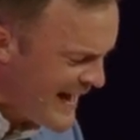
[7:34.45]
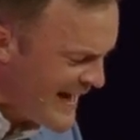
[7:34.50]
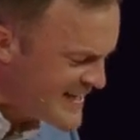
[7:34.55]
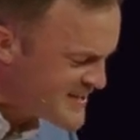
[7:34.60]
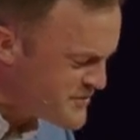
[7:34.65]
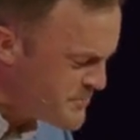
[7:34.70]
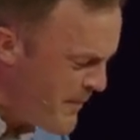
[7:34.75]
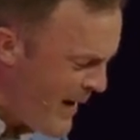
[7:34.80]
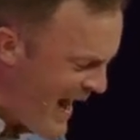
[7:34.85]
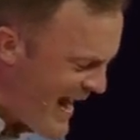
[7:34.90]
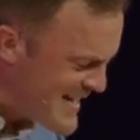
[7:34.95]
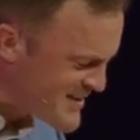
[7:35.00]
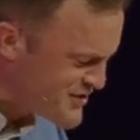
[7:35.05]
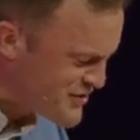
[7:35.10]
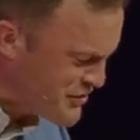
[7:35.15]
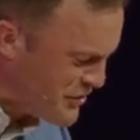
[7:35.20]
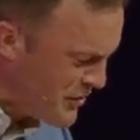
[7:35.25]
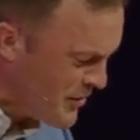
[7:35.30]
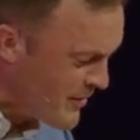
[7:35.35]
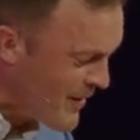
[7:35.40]
his
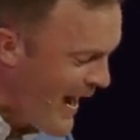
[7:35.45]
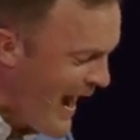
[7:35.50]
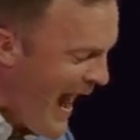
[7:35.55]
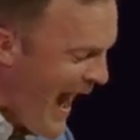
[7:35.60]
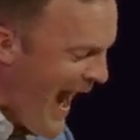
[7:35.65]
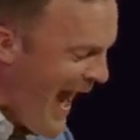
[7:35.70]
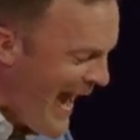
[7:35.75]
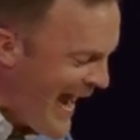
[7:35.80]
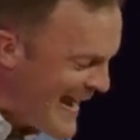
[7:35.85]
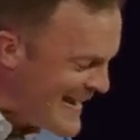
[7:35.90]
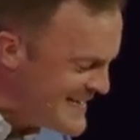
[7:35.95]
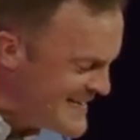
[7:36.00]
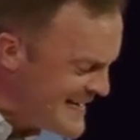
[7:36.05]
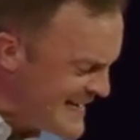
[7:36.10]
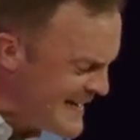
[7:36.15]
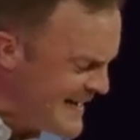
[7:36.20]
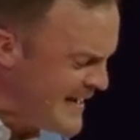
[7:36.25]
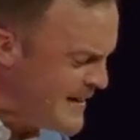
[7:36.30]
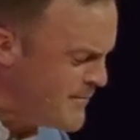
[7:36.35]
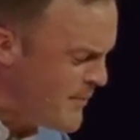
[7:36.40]
master
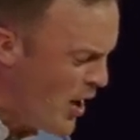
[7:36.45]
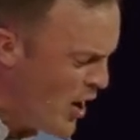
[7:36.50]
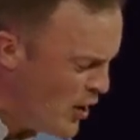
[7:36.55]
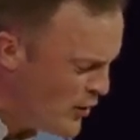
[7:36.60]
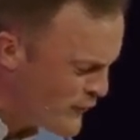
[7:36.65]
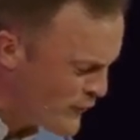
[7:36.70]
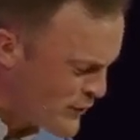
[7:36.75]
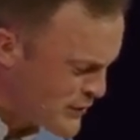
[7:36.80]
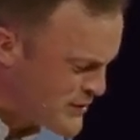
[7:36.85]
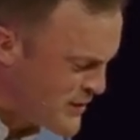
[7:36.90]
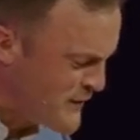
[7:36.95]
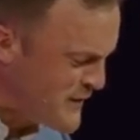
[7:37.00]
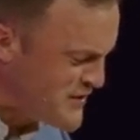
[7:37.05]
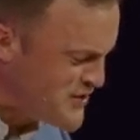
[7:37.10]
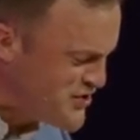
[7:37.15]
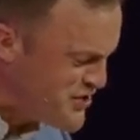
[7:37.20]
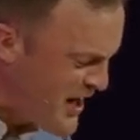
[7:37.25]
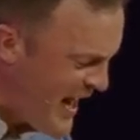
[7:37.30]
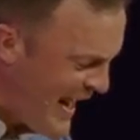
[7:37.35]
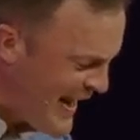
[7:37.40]
handed him over to the
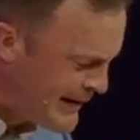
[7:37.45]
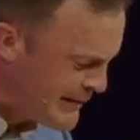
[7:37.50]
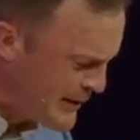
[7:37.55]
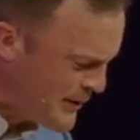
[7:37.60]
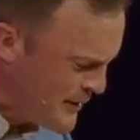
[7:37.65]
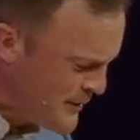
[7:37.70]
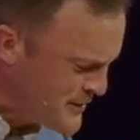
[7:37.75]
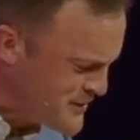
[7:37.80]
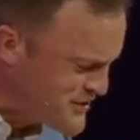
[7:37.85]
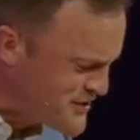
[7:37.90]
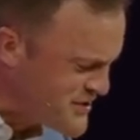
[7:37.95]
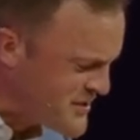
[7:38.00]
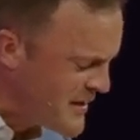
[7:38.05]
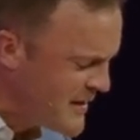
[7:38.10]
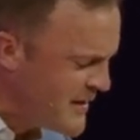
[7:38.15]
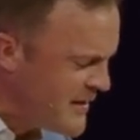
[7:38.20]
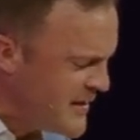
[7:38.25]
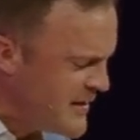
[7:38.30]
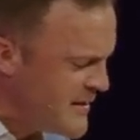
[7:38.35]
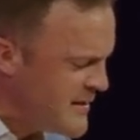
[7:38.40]
jailers
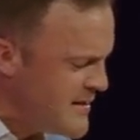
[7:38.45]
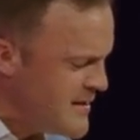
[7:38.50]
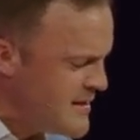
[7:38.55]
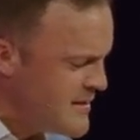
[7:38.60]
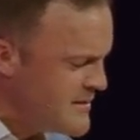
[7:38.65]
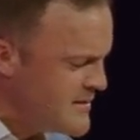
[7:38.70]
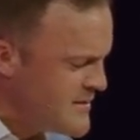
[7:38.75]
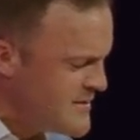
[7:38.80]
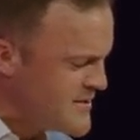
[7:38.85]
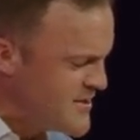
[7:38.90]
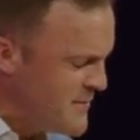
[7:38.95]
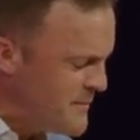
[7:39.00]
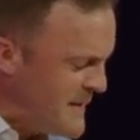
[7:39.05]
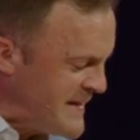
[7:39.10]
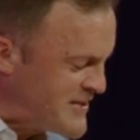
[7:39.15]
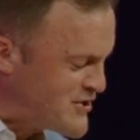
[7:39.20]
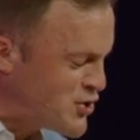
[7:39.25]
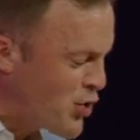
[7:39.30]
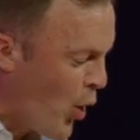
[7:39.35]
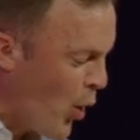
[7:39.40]
to
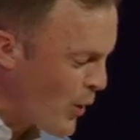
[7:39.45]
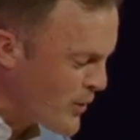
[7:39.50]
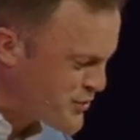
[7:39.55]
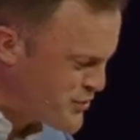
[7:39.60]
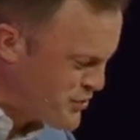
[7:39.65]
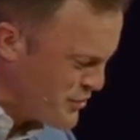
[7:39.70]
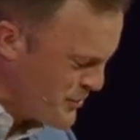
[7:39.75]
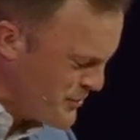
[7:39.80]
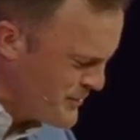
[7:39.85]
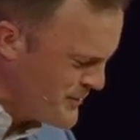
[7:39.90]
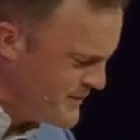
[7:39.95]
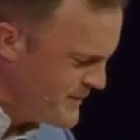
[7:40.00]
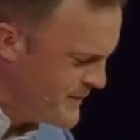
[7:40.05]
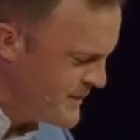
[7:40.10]
be tortured